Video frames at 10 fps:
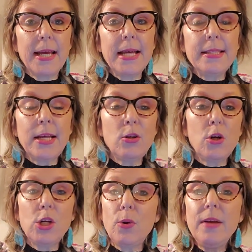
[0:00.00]
and then,
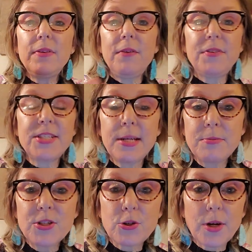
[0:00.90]
you know, even if it
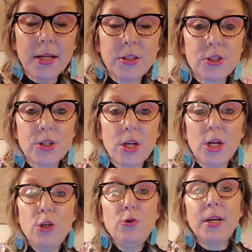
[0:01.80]
seems strange,
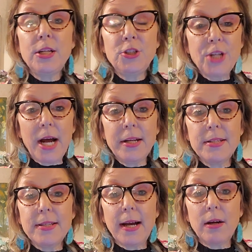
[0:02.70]
you can jot
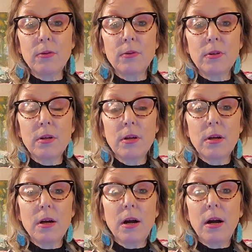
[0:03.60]
it down.
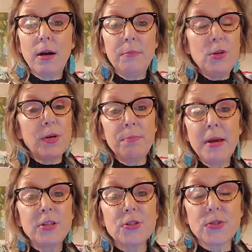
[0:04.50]
Um, you can
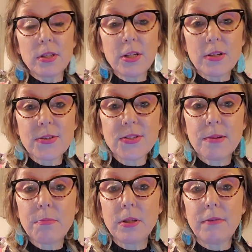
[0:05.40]
make just a little
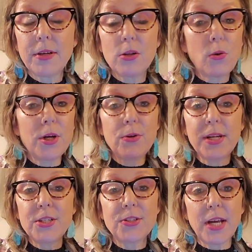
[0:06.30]
symbol of it, or you
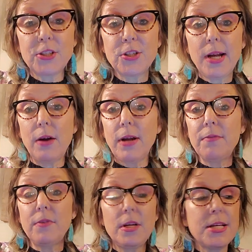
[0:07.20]
can sketch it out.
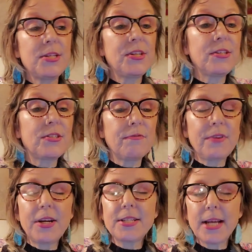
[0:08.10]
I've seen some
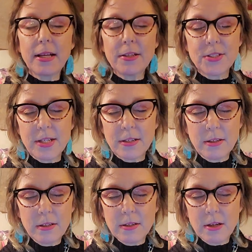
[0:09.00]
very talented
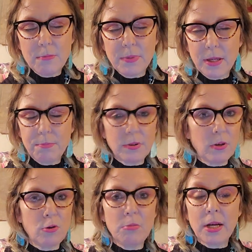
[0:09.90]
people.
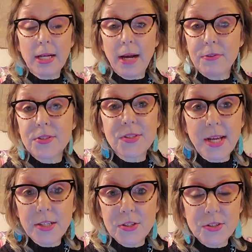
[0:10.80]
Oh my God, the
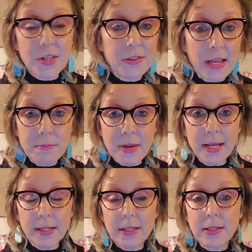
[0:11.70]
sketches that they
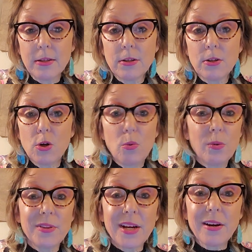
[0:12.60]
make
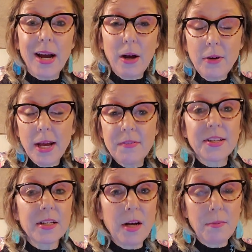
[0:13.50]
when they're out
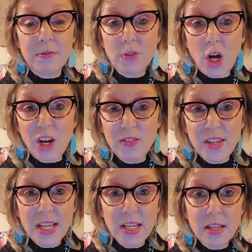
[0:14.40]
having a cup of
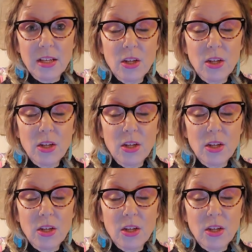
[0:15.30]
coffee